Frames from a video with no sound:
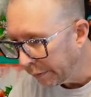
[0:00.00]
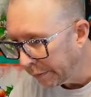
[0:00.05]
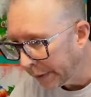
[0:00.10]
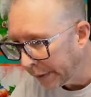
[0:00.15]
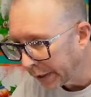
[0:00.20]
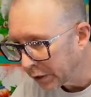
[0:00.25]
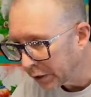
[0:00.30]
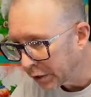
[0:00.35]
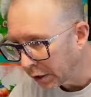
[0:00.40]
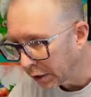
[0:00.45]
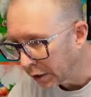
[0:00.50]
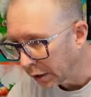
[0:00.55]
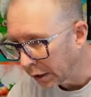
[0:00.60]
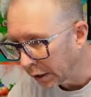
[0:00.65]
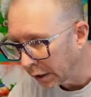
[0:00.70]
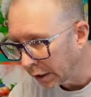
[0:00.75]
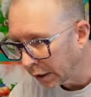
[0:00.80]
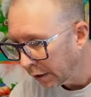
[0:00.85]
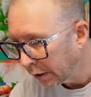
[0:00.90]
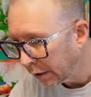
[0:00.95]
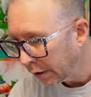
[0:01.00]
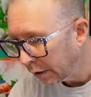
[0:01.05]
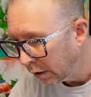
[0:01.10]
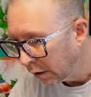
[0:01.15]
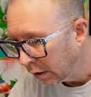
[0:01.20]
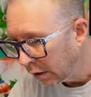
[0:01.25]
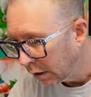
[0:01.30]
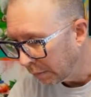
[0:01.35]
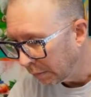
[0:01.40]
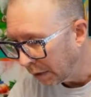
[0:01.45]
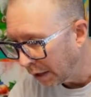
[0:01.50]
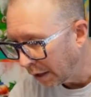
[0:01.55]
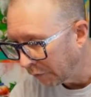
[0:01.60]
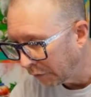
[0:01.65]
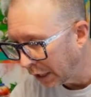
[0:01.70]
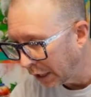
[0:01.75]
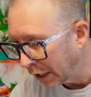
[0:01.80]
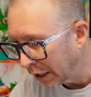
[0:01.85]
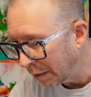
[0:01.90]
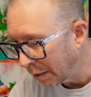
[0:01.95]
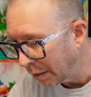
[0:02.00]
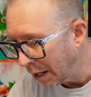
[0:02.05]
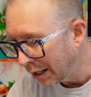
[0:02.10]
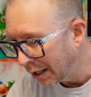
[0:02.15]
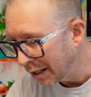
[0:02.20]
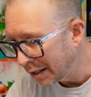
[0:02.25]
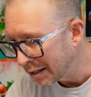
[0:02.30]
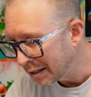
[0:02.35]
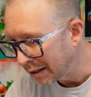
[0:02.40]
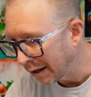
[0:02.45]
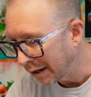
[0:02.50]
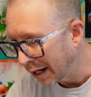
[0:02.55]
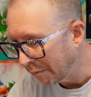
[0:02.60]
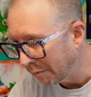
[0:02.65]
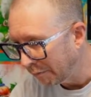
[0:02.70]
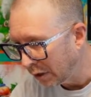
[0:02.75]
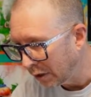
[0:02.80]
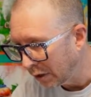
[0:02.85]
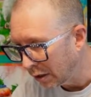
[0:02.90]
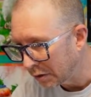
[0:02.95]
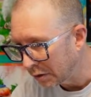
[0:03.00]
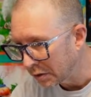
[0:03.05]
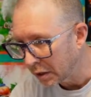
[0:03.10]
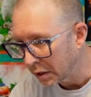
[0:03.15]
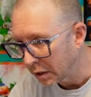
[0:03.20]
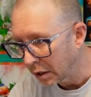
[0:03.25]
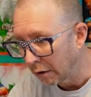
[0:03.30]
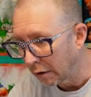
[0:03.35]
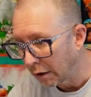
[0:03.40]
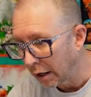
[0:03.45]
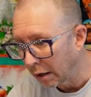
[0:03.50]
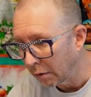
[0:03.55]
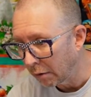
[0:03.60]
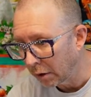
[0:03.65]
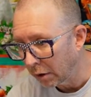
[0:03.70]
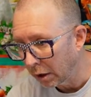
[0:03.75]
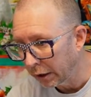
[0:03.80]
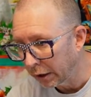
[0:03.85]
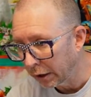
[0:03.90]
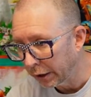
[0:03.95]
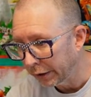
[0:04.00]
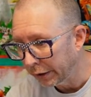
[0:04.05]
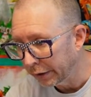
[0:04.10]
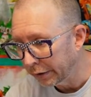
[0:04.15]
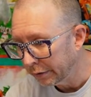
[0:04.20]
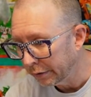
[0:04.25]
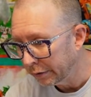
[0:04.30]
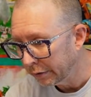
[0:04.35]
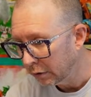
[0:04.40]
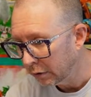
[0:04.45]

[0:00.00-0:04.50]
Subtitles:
me make sure. Not forgetting about Instagram, folks. All right, we're good.